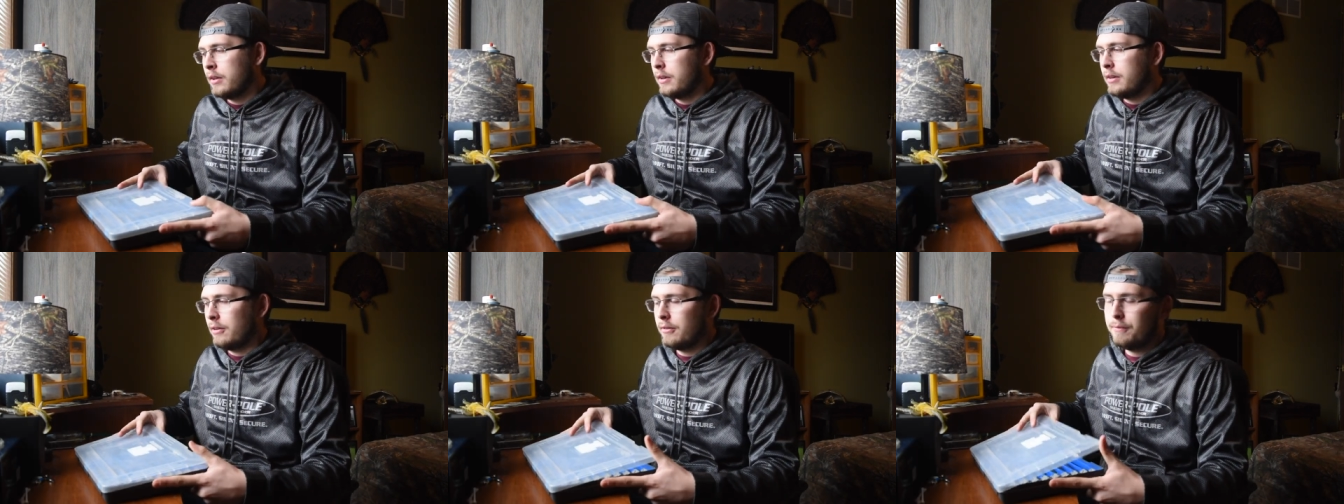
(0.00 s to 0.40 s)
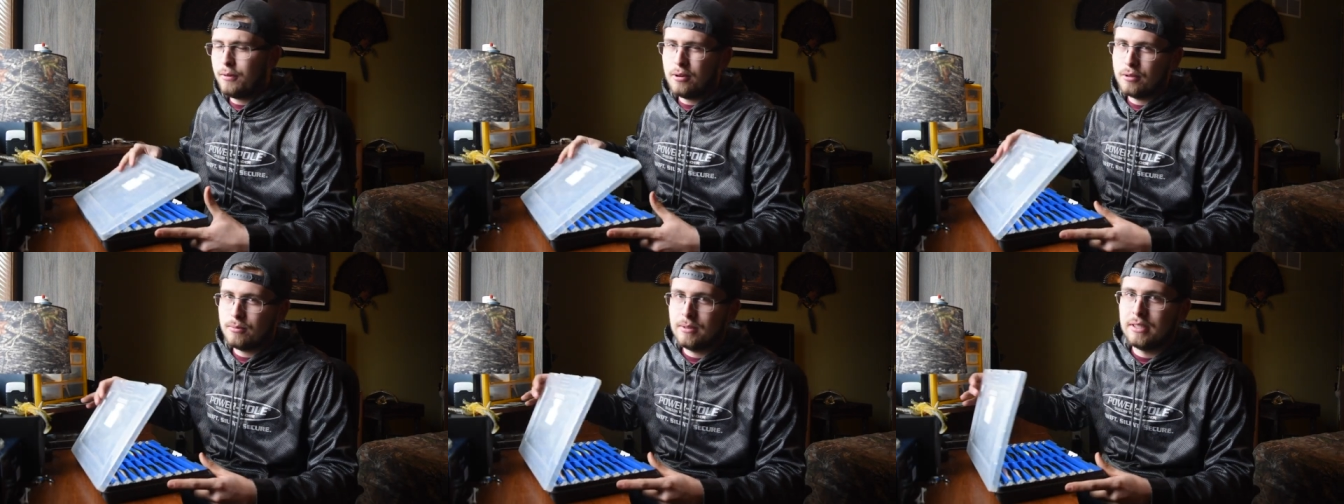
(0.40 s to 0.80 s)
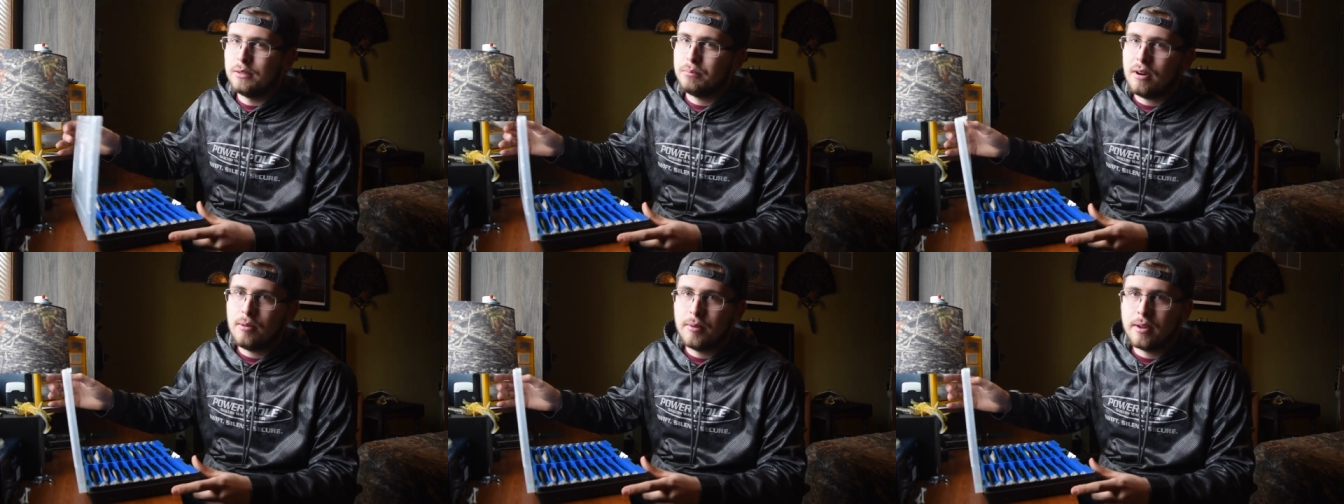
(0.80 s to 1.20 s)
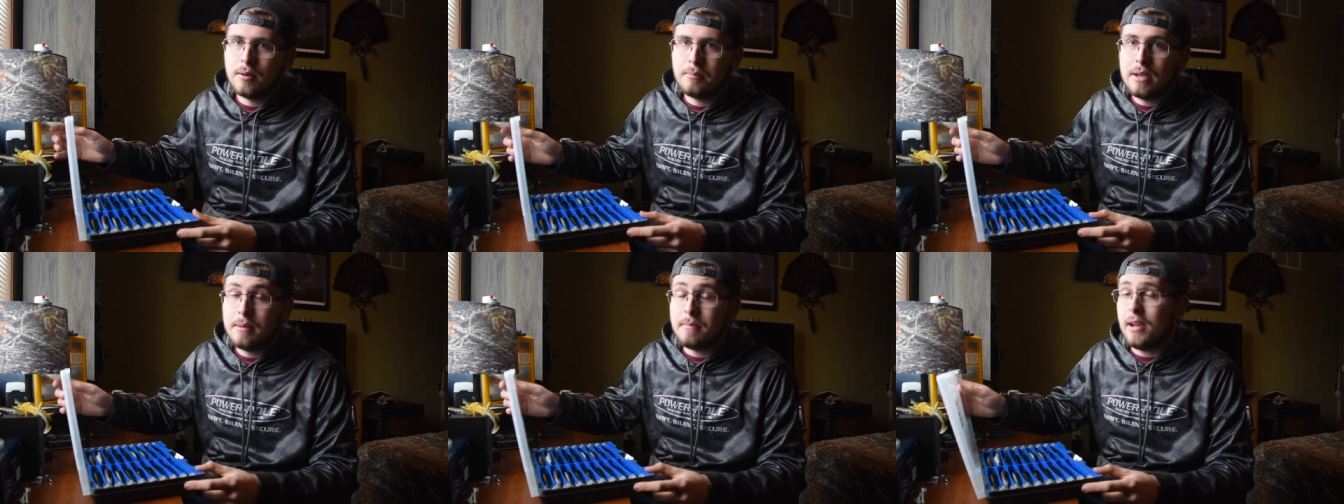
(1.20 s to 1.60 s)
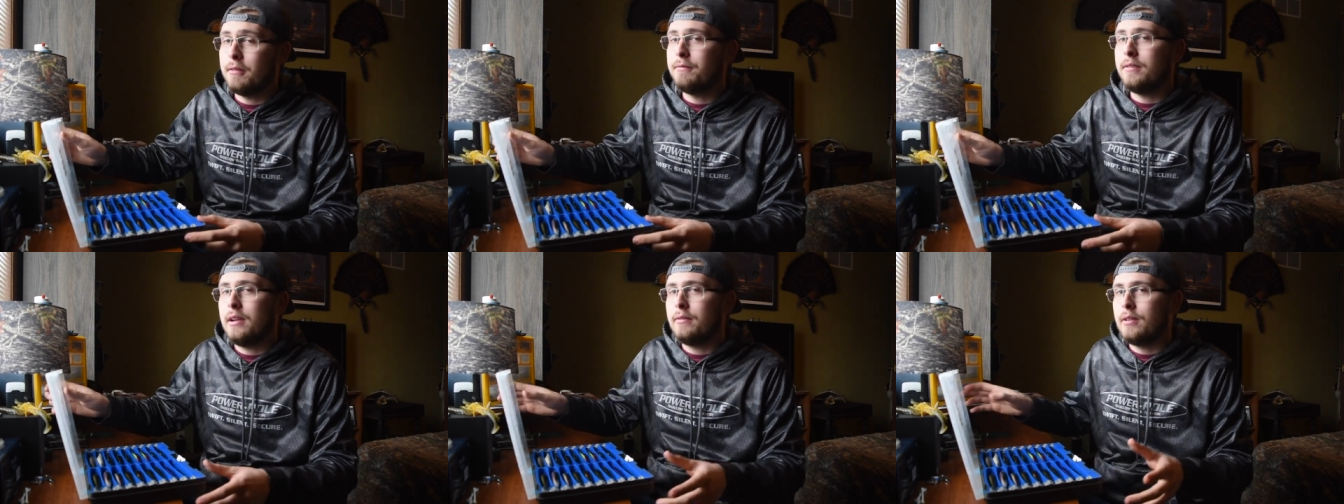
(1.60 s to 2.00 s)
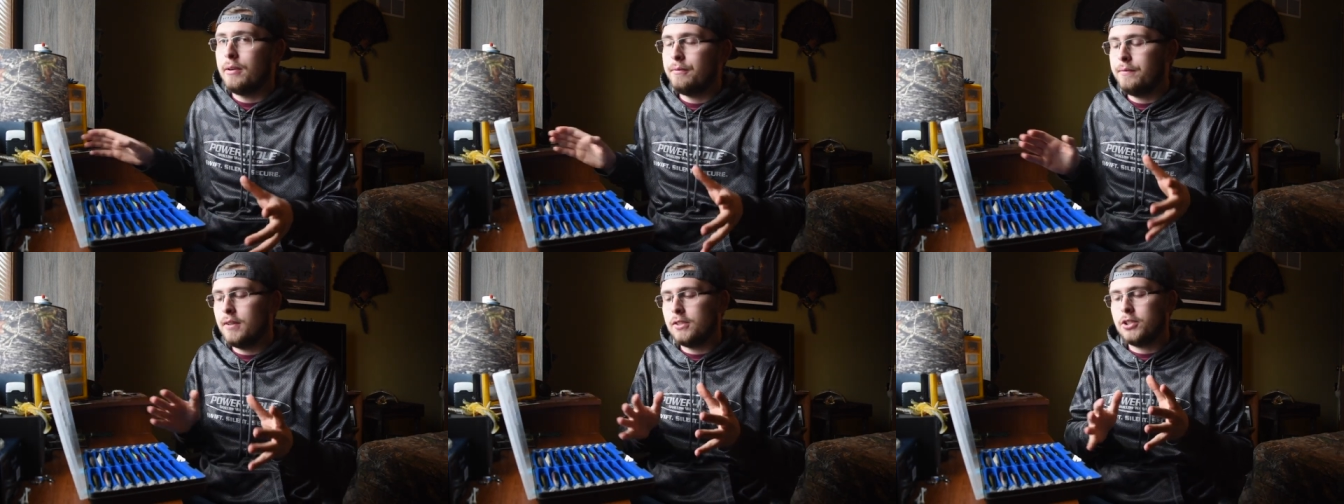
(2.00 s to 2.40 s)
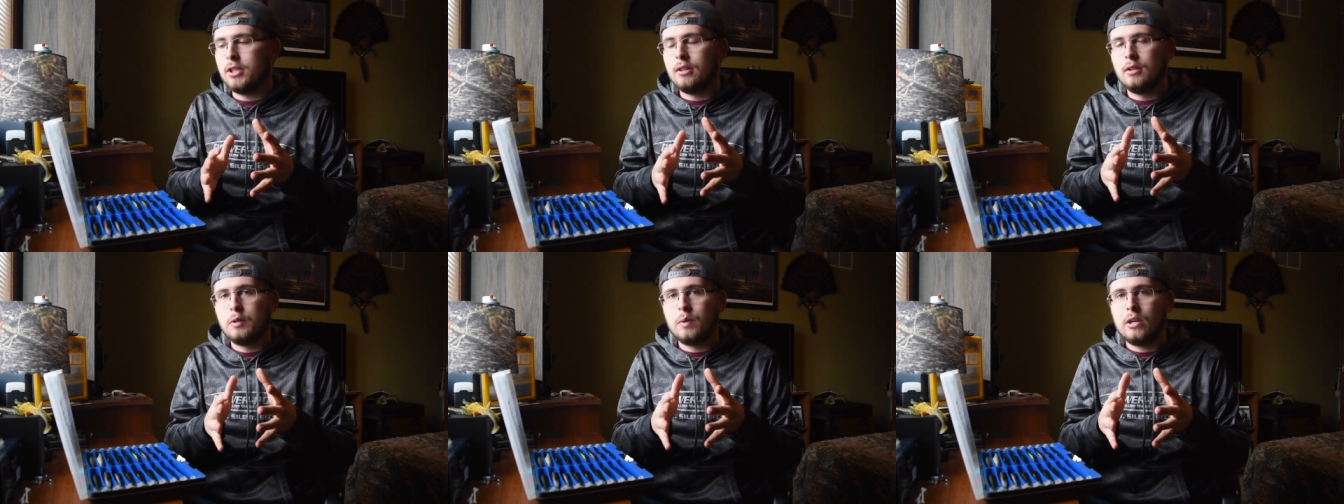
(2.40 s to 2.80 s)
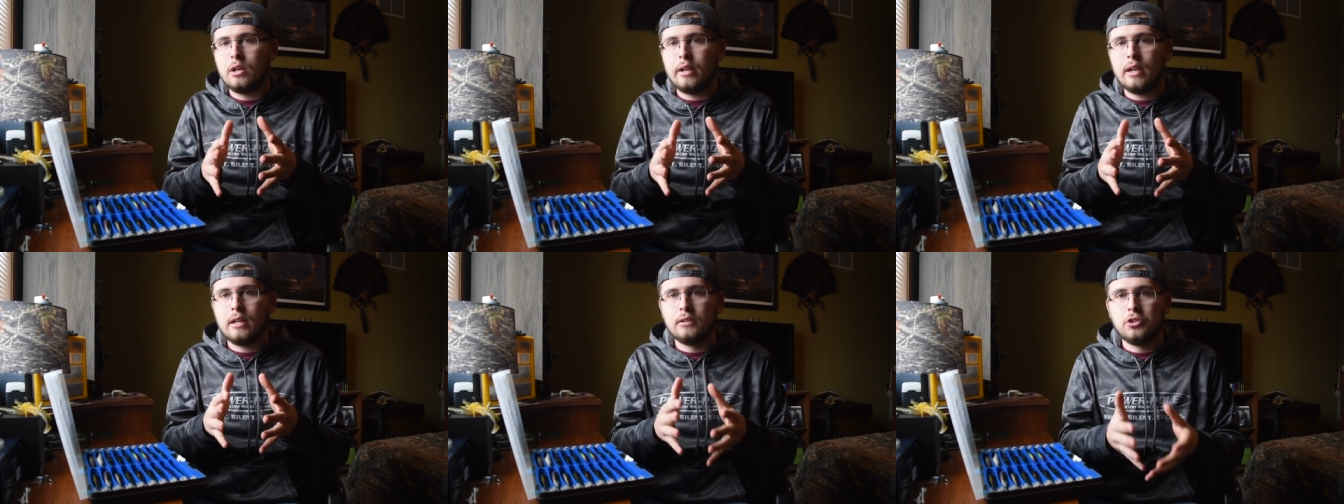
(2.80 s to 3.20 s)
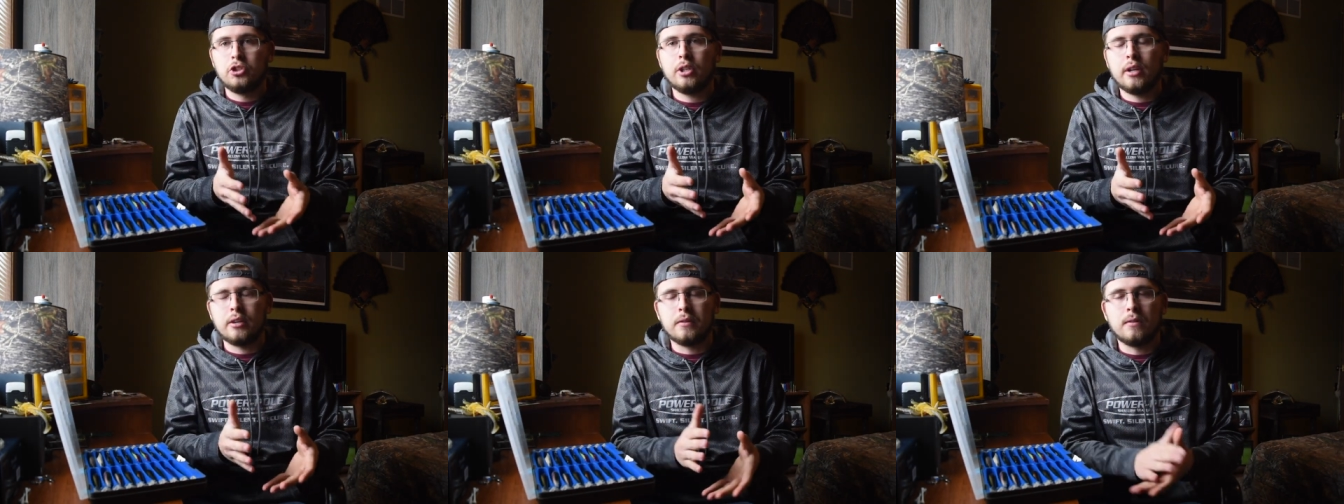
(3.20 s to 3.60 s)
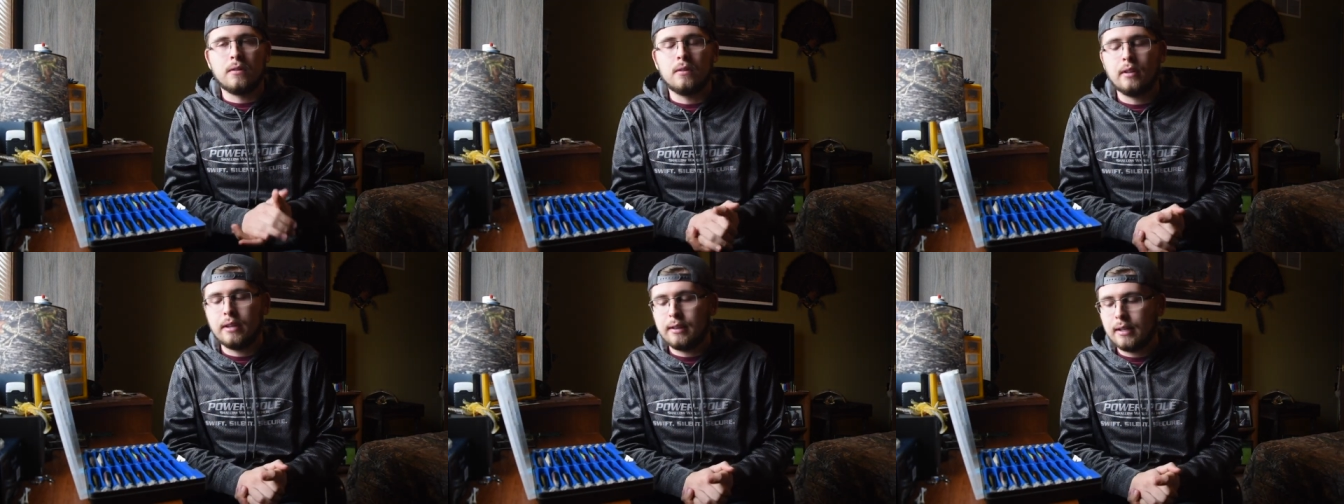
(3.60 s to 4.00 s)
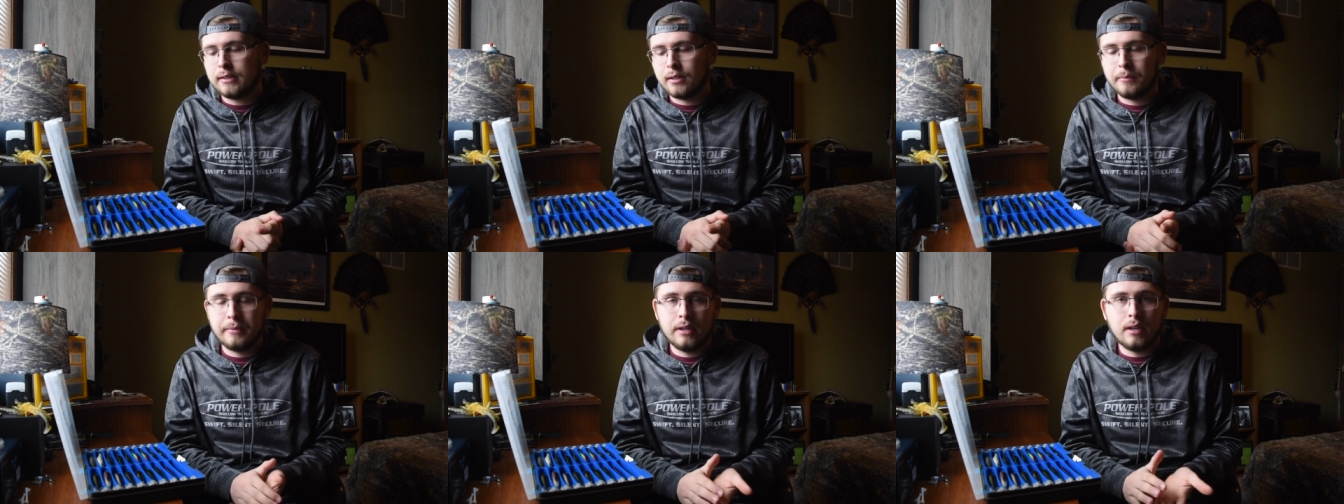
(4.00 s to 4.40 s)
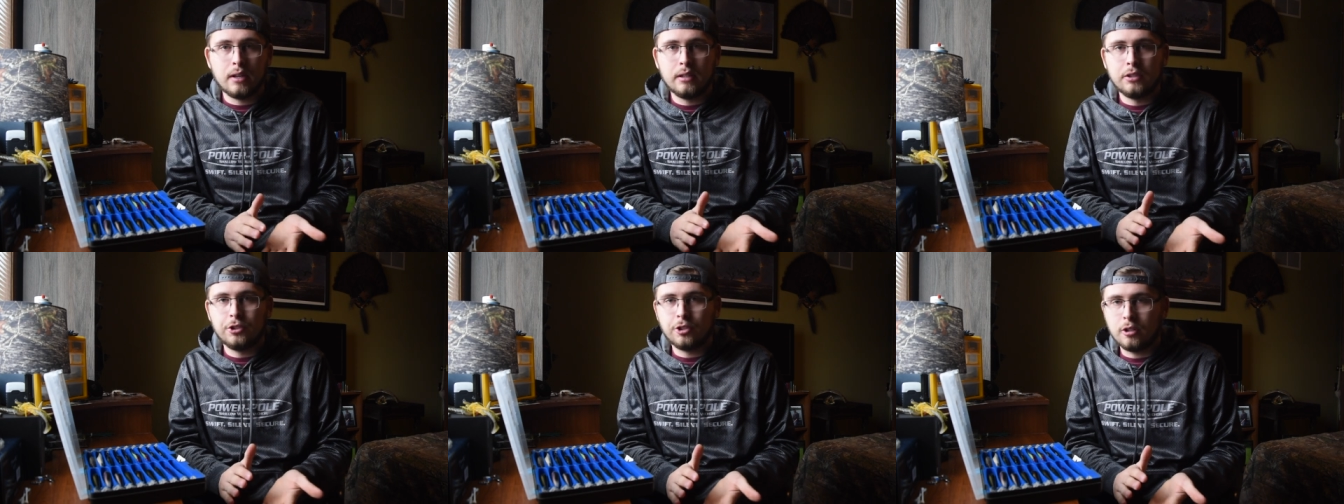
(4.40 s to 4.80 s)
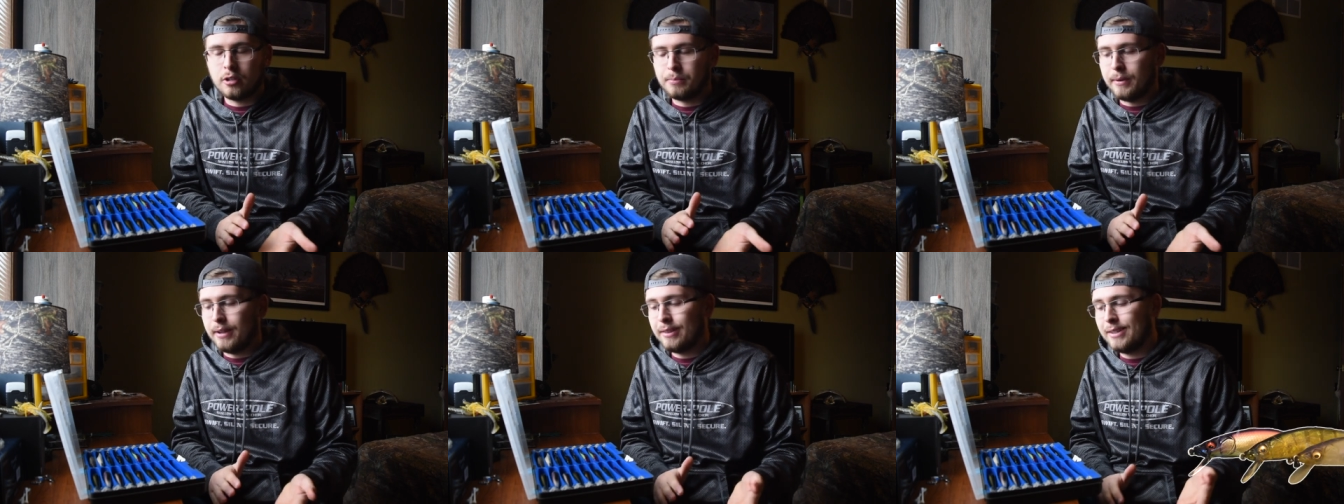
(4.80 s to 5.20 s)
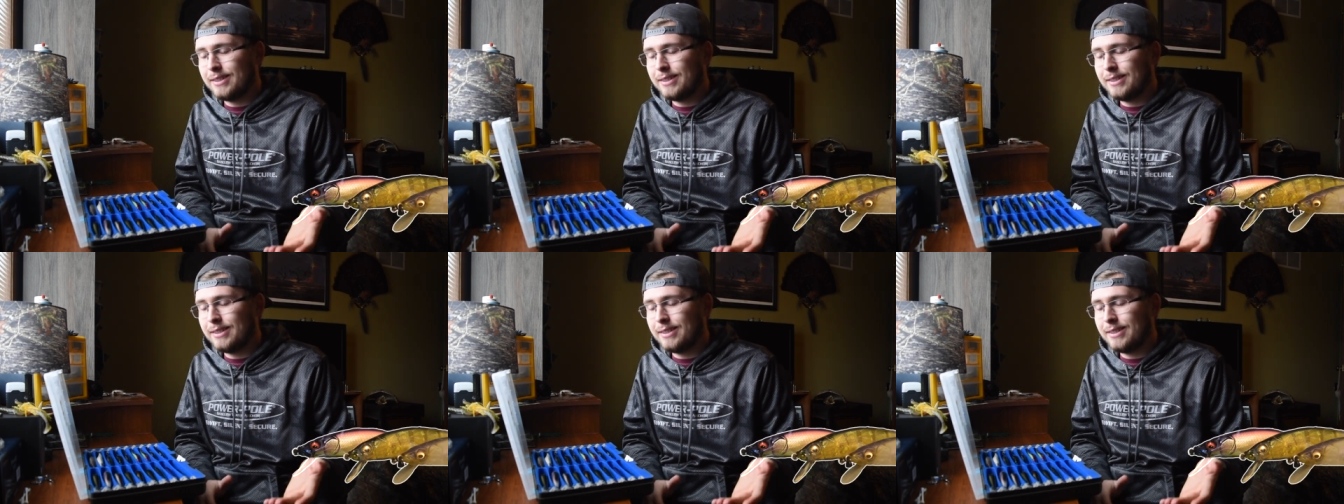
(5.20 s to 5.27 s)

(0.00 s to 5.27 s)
Now the fourth one is probably going to be my favorite fishing lure in general, and that's going to be a jerkbait.